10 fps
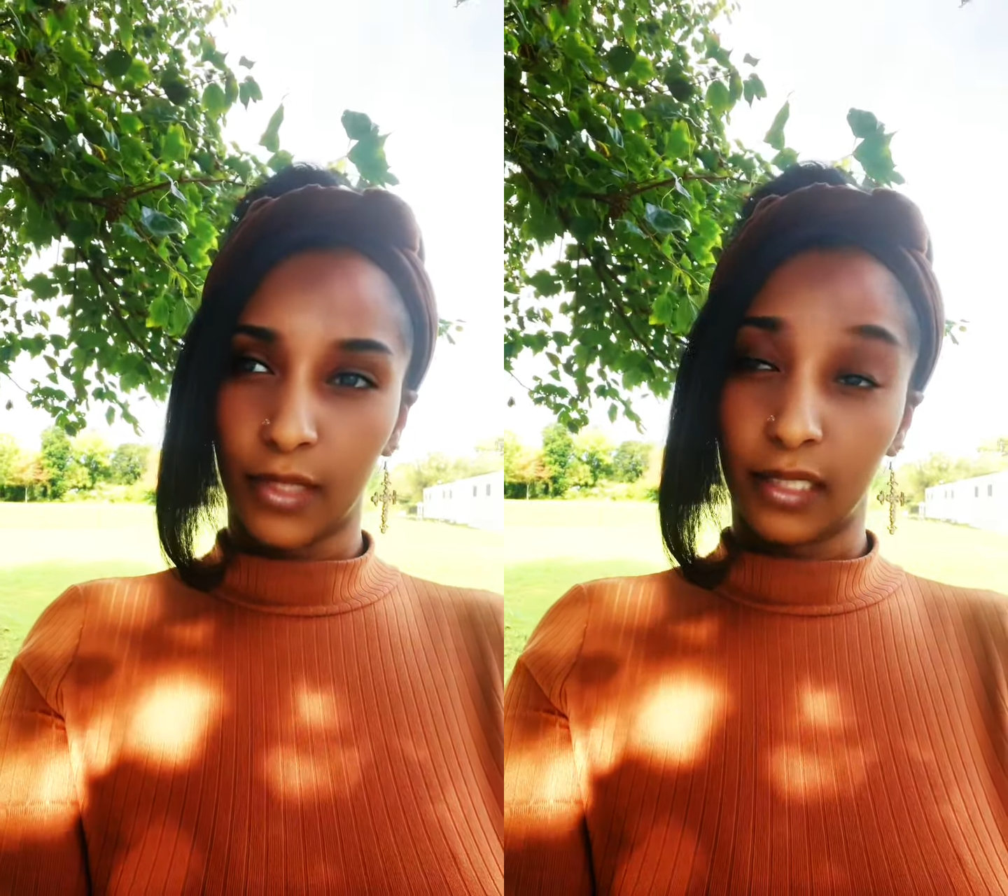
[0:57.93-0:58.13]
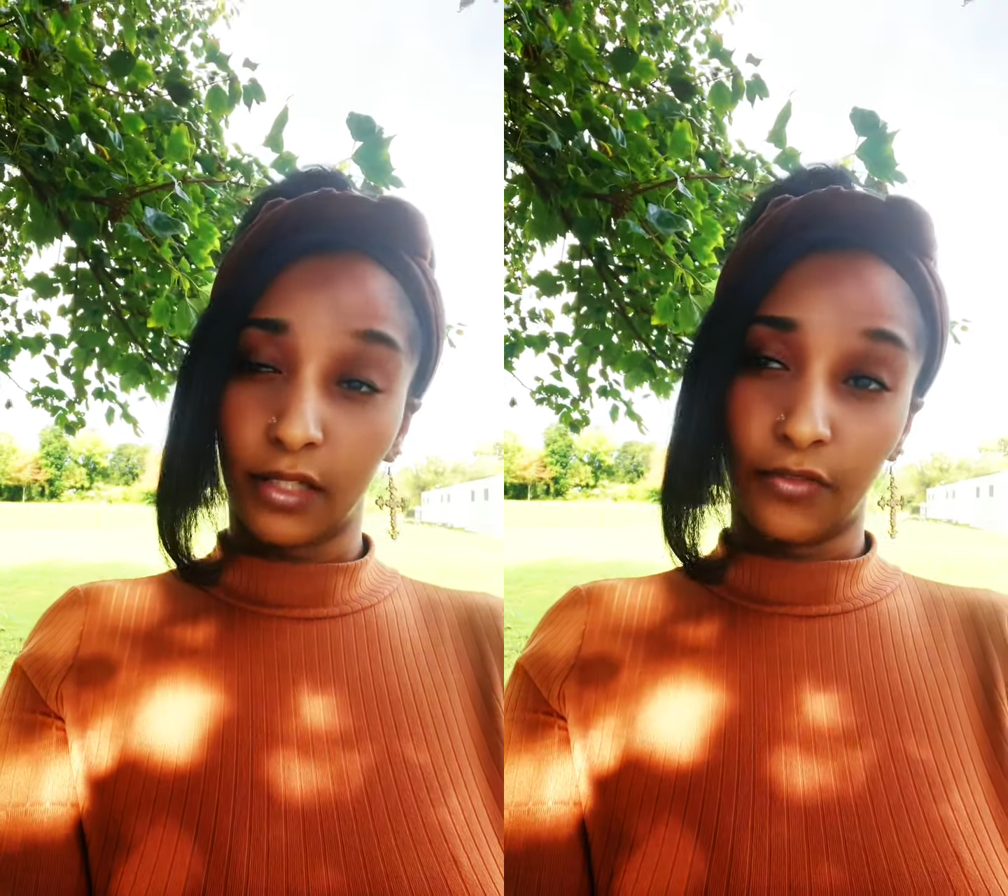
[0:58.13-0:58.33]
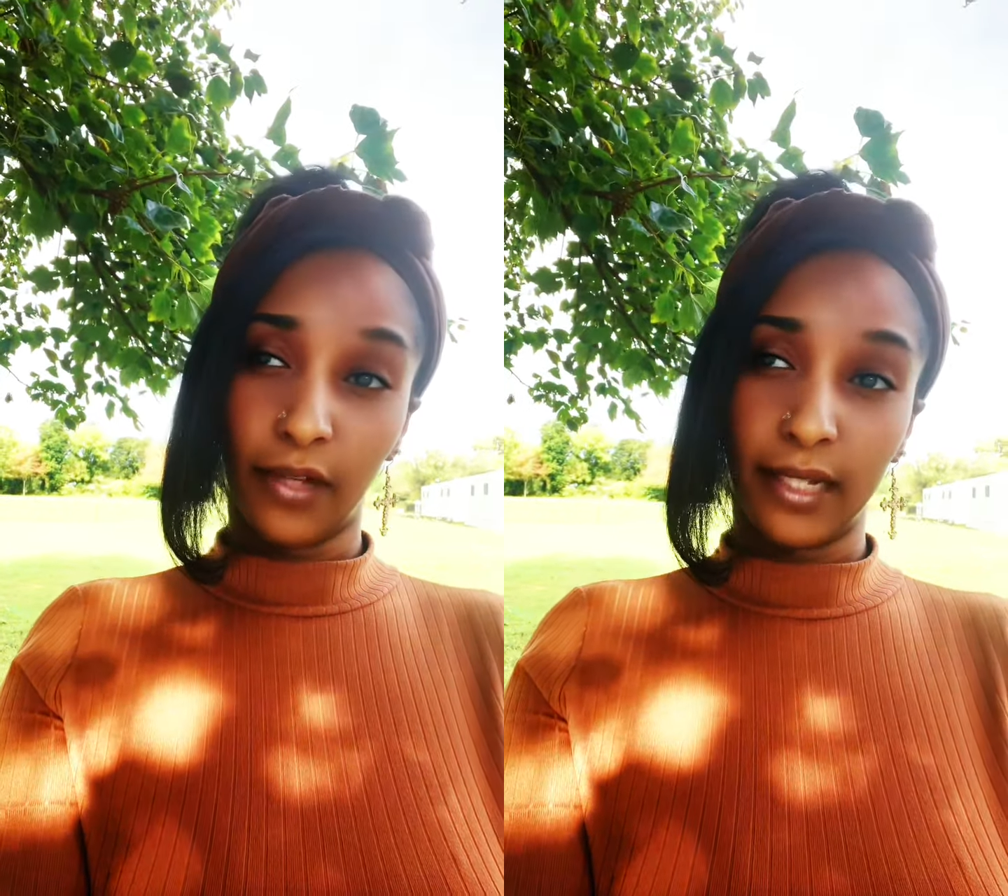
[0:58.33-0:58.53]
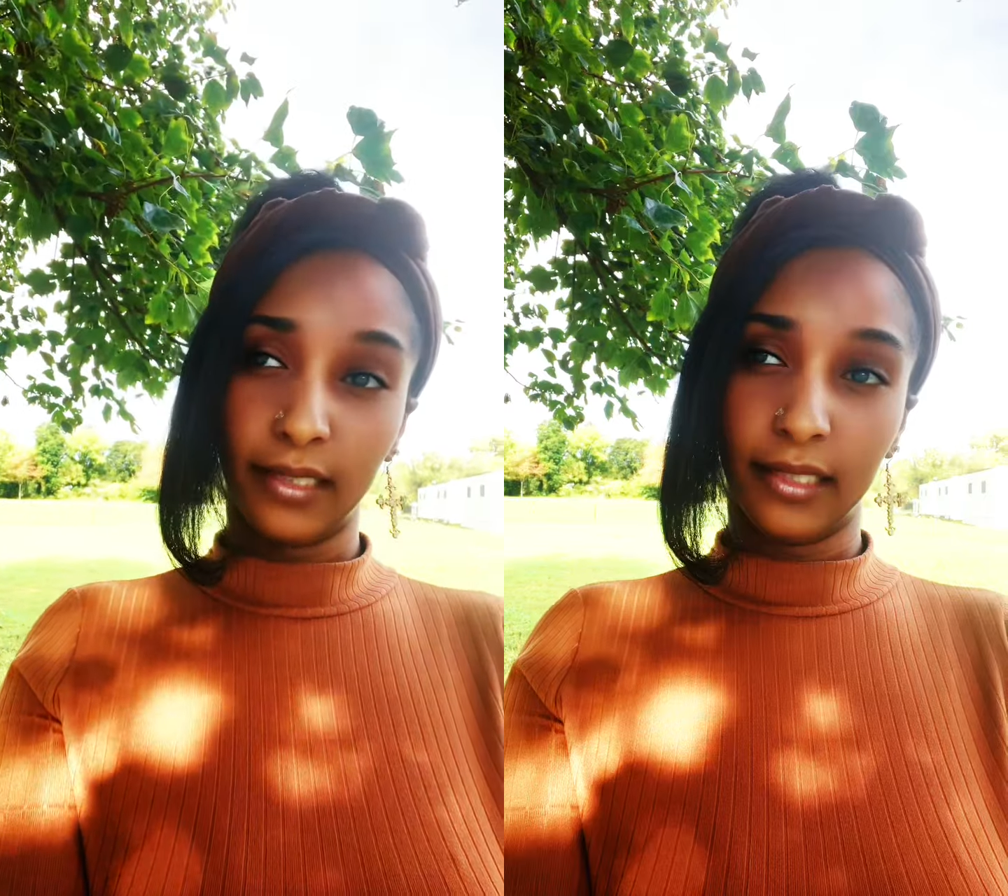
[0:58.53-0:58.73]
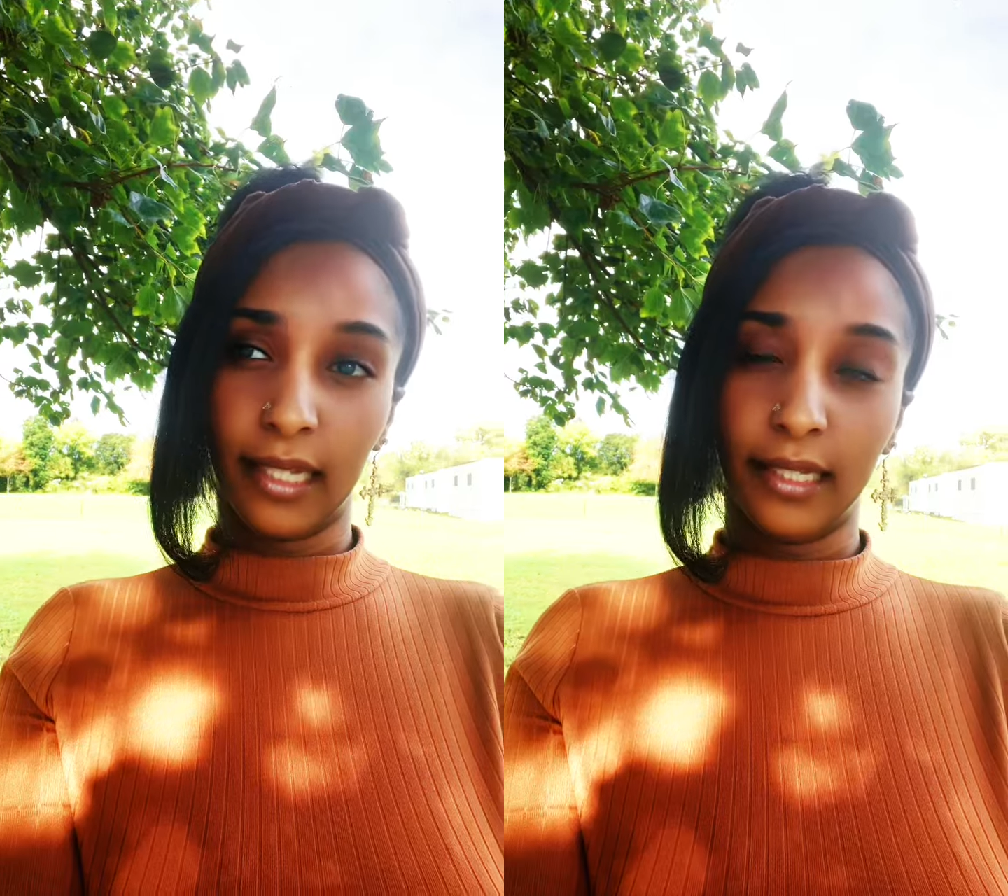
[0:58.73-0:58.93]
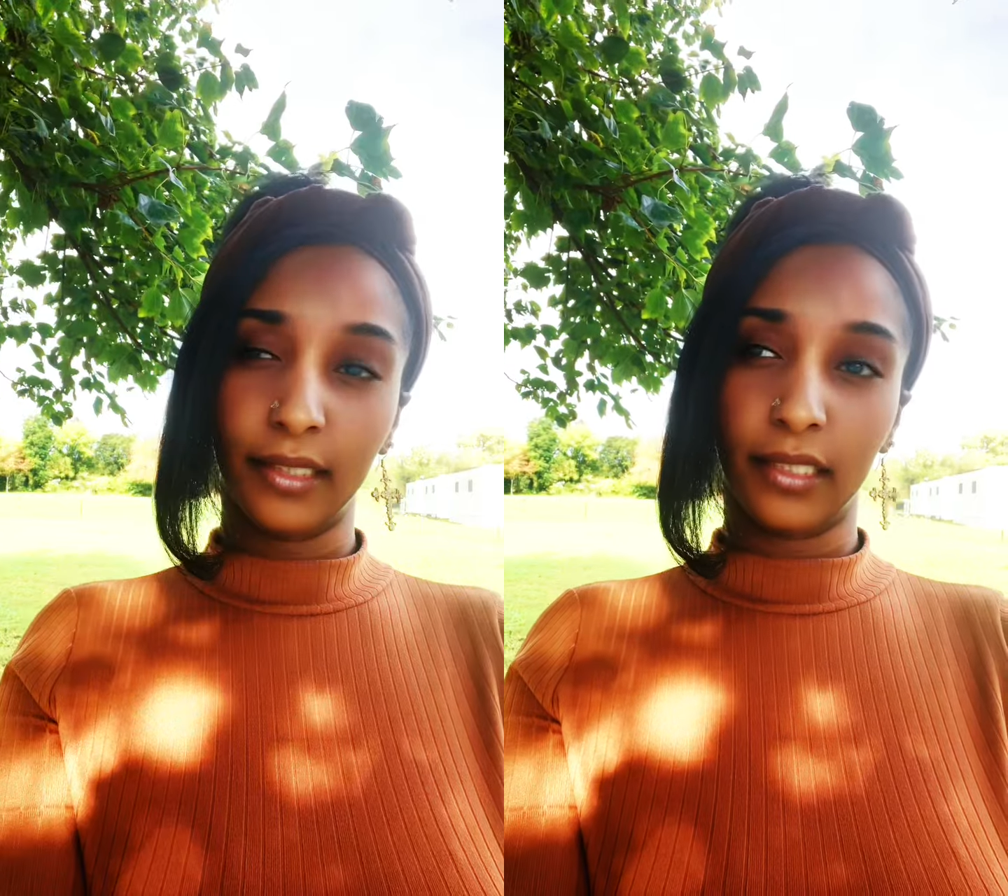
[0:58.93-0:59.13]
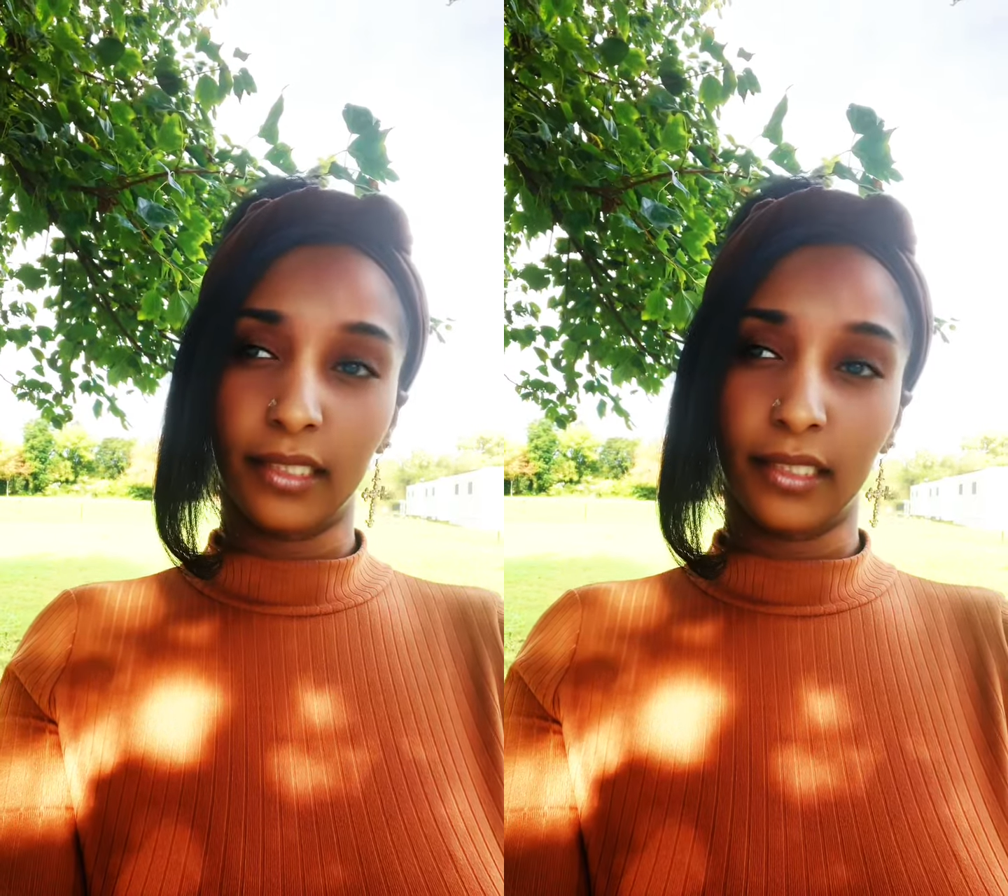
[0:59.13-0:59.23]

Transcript: So fire signs,